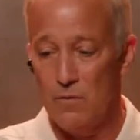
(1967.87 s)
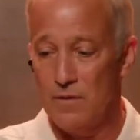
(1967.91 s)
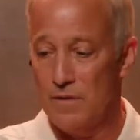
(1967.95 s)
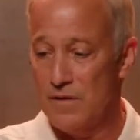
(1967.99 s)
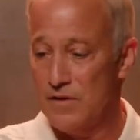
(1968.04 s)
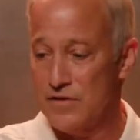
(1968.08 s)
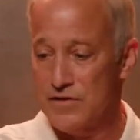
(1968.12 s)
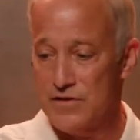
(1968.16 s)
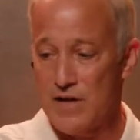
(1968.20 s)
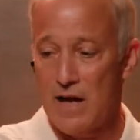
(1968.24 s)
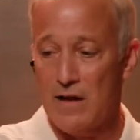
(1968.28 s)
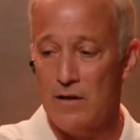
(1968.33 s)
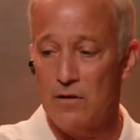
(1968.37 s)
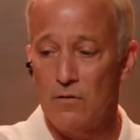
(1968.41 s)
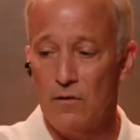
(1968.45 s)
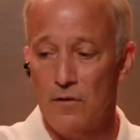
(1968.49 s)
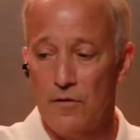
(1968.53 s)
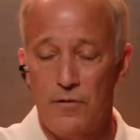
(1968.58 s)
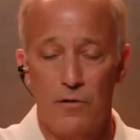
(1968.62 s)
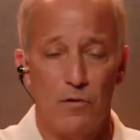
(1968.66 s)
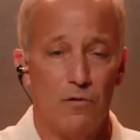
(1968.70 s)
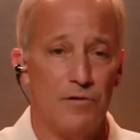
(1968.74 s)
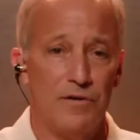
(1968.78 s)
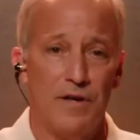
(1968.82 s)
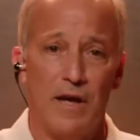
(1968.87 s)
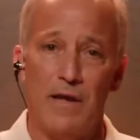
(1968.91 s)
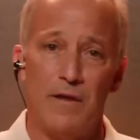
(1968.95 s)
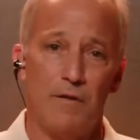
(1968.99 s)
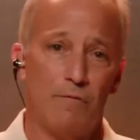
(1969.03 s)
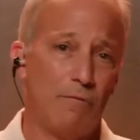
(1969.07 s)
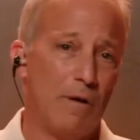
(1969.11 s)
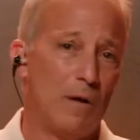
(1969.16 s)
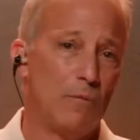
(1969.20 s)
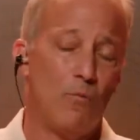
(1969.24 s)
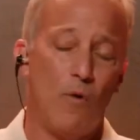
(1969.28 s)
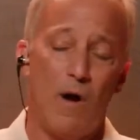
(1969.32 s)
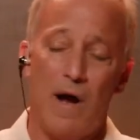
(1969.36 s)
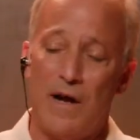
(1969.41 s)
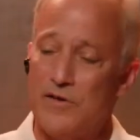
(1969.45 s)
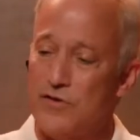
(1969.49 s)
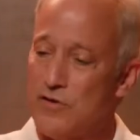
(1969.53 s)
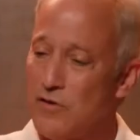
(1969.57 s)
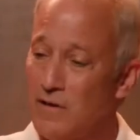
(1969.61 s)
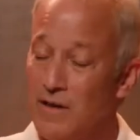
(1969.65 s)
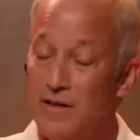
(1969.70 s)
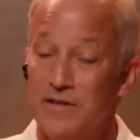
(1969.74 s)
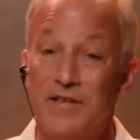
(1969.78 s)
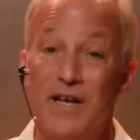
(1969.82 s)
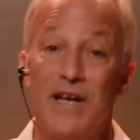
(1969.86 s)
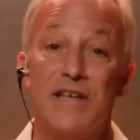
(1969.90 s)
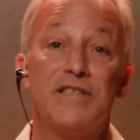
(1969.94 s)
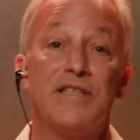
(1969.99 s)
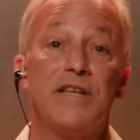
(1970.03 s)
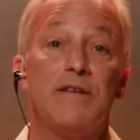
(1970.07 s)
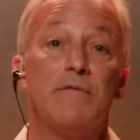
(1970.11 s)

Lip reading: and the second or third day, the red wines are going to taste